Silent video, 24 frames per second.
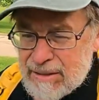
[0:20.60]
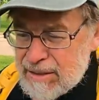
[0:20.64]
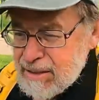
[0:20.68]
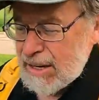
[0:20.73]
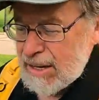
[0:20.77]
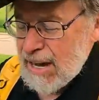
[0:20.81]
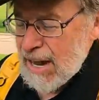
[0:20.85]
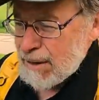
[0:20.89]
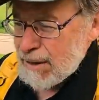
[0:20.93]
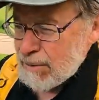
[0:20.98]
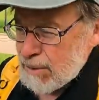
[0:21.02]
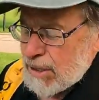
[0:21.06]

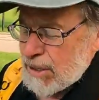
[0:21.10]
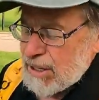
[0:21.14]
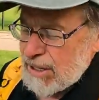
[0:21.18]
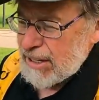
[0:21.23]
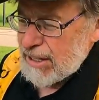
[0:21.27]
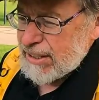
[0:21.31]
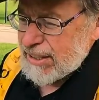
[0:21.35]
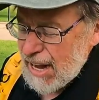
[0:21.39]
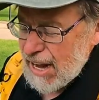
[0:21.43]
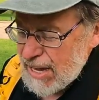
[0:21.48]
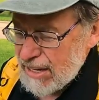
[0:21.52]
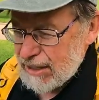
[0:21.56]
Today we're going
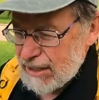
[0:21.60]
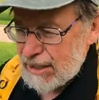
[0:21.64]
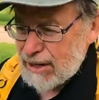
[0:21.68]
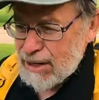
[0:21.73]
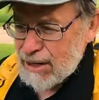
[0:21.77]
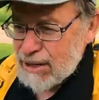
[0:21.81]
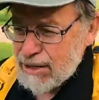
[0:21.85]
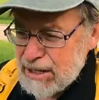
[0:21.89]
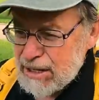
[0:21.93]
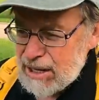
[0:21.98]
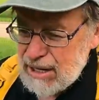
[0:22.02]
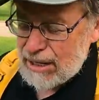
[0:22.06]
to take a
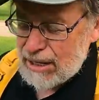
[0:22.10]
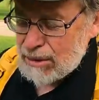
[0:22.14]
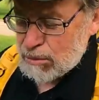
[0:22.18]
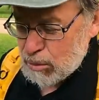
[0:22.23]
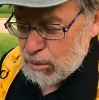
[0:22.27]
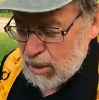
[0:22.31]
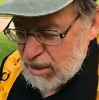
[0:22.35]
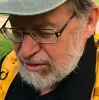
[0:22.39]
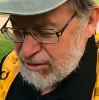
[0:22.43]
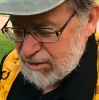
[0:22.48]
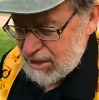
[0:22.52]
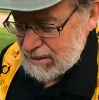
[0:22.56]
look at
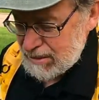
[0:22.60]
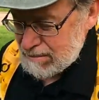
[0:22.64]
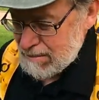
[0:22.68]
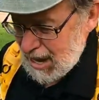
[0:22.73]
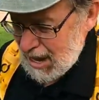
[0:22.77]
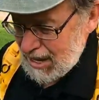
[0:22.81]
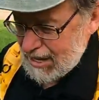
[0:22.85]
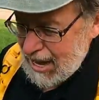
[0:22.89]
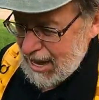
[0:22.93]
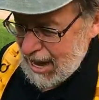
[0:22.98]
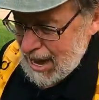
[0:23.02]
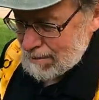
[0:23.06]
what's in
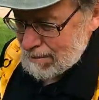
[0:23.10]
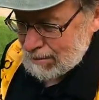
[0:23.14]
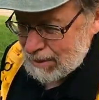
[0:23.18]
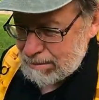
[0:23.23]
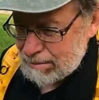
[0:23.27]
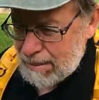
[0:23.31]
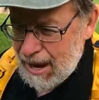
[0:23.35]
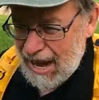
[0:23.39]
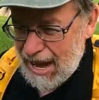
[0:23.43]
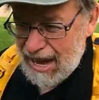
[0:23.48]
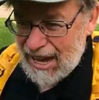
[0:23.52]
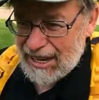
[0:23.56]
my camera
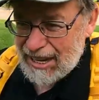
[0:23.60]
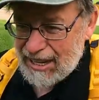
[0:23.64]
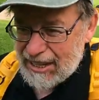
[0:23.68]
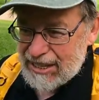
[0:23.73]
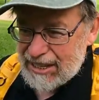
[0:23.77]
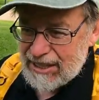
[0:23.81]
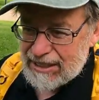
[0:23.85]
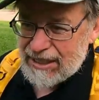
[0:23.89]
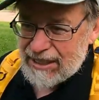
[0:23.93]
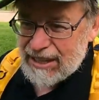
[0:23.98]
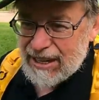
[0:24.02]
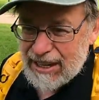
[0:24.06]
bag
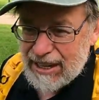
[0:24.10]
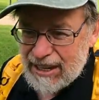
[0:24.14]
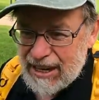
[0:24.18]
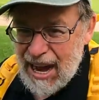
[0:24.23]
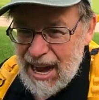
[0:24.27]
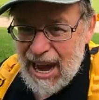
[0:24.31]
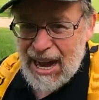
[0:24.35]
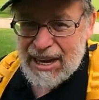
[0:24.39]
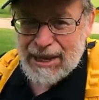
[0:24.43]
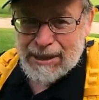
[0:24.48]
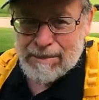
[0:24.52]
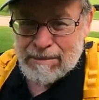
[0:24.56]
and uh,
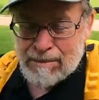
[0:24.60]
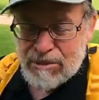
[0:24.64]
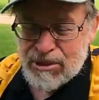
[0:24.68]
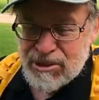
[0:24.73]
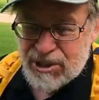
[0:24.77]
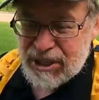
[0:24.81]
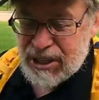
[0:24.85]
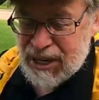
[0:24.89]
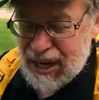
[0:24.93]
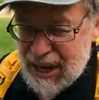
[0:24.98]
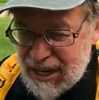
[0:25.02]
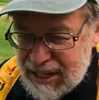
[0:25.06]
items
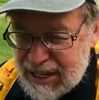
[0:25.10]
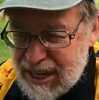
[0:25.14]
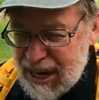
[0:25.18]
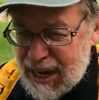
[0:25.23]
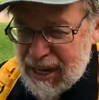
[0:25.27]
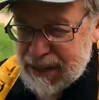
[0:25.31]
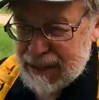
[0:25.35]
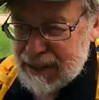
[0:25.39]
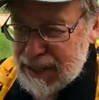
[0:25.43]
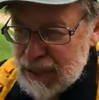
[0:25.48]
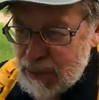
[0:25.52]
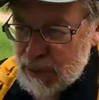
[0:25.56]
that I
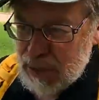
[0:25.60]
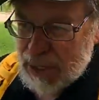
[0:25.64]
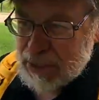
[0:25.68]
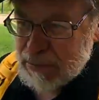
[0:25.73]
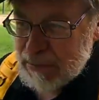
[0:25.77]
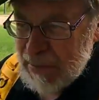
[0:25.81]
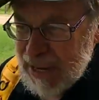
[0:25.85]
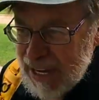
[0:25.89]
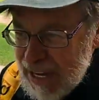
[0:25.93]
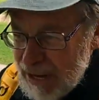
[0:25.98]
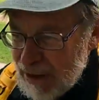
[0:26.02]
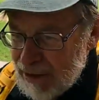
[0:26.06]
carry with
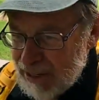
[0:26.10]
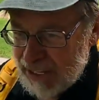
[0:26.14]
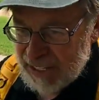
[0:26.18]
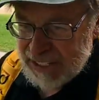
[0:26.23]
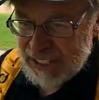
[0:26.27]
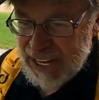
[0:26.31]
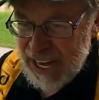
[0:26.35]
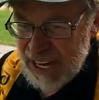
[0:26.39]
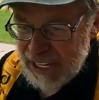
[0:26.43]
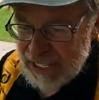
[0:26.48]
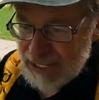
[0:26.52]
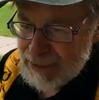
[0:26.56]
me on a
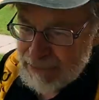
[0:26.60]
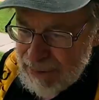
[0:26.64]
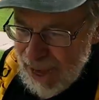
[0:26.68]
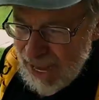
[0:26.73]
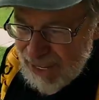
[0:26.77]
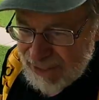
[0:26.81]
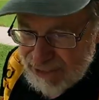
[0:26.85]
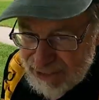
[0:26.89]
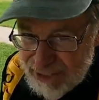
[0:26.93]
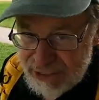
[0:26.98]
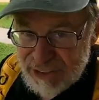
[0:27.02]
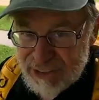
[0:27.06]
daily
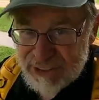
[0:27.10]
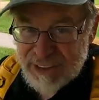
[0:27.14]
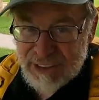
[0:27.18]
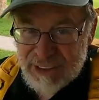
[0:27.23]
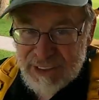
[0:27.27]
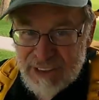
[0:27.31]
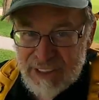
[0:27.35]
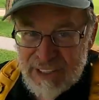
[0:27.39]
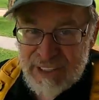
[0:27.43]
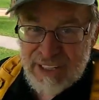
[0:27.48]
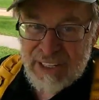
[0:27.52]
basis.